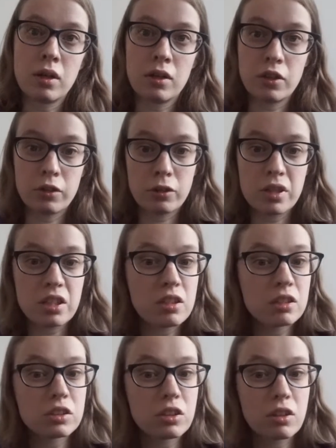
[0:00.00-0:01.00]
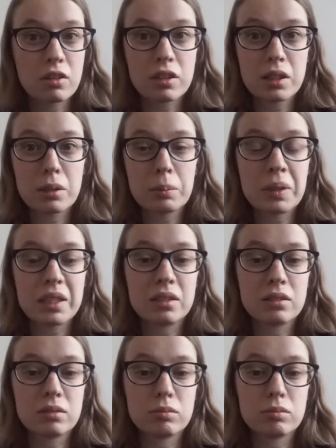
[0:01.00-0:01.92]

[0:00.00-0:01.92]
The reasons are a little bit